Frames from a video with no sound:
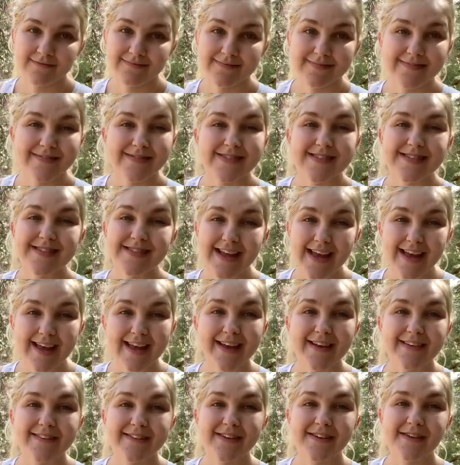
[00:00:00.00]

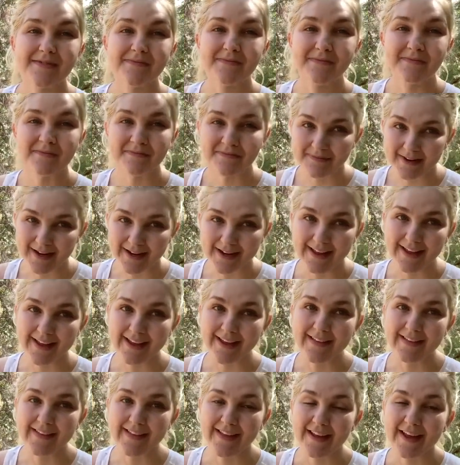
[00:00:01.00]
Save money.
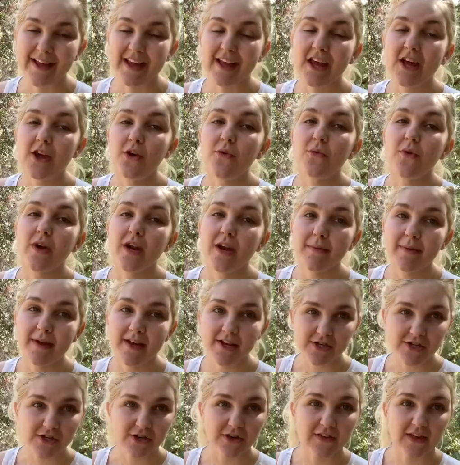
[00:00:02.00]
Like you want to
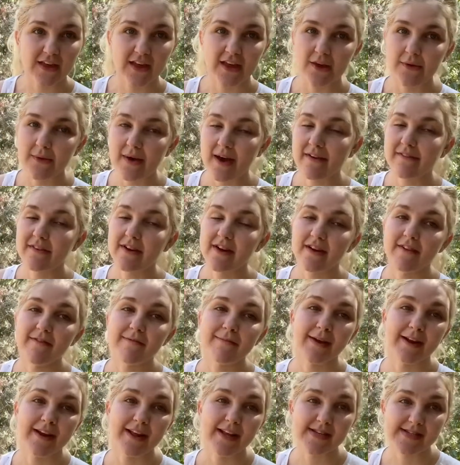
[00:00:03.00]
make sure that you have enough
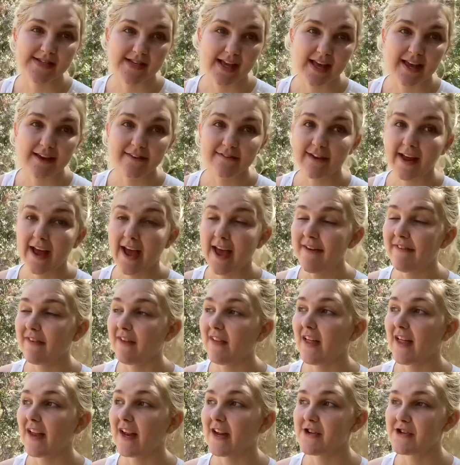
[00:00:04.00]
money saved. I have a
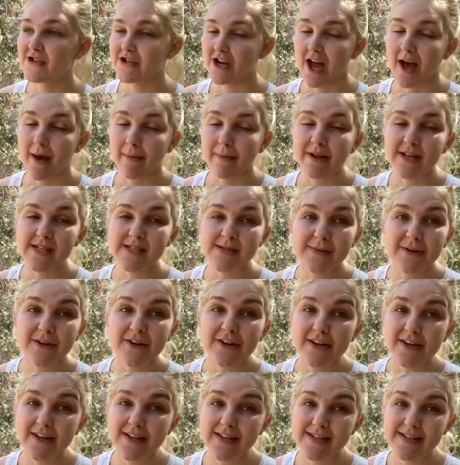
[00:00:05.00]
lot of job
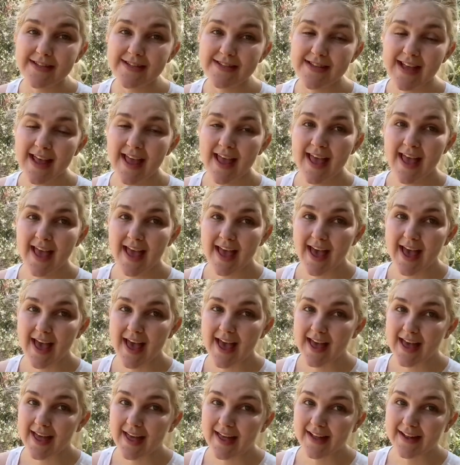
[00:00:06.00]
experience,
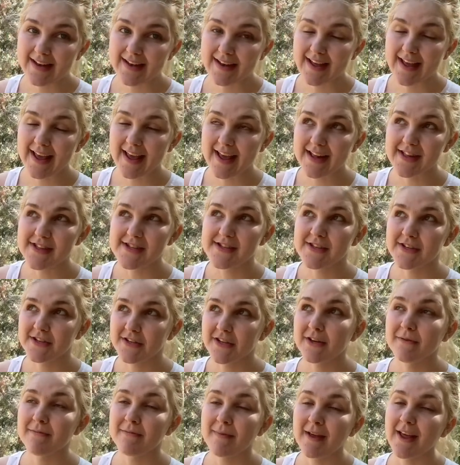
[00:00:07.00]
and it
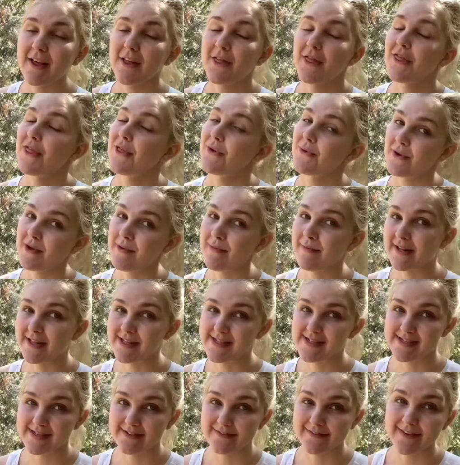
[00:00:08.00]
took me 3
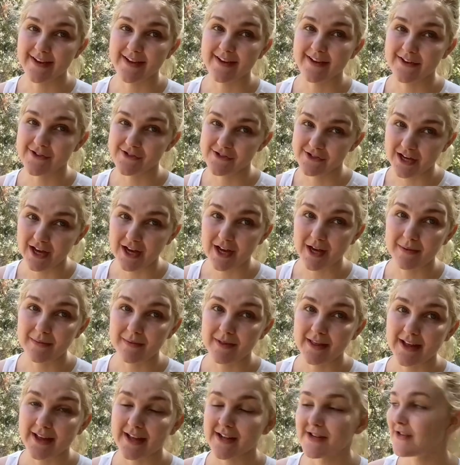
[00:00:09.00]
months to find a job.
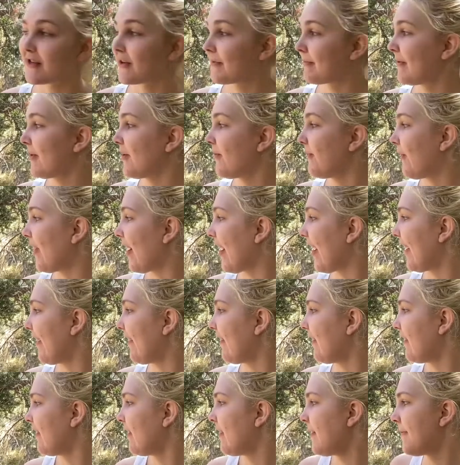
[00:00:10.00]
Like it took me a
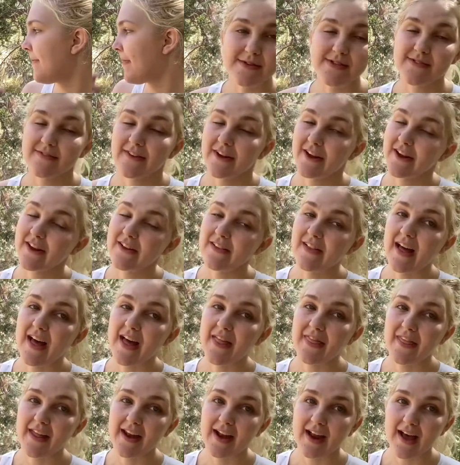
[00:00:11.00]
while. I was very
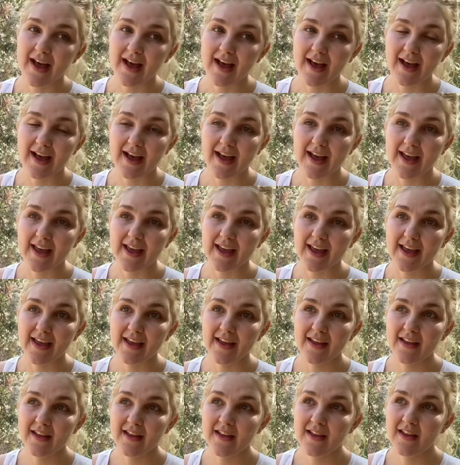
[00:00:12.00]
glad that I
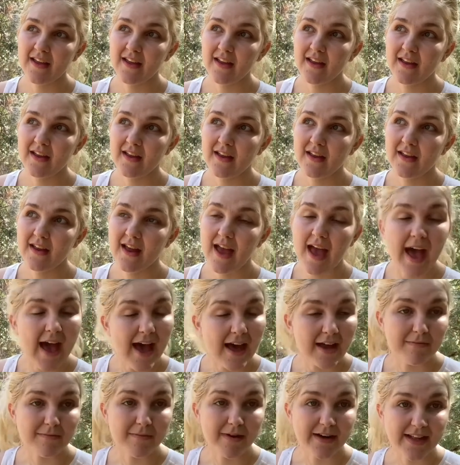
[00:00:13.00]

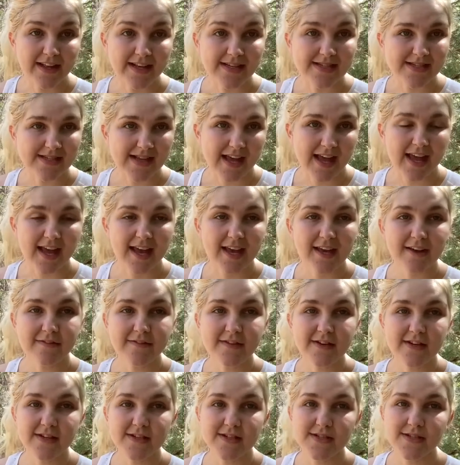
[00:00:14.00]
had money
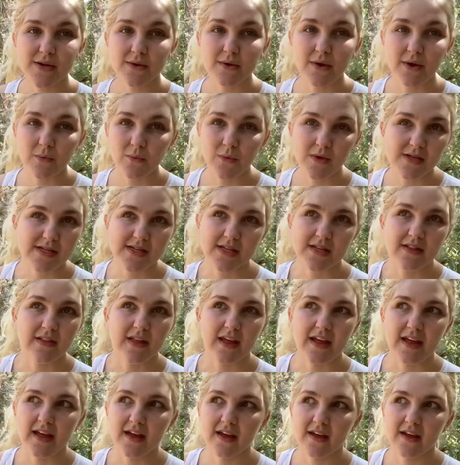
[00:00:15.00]
saved, so I wasn't like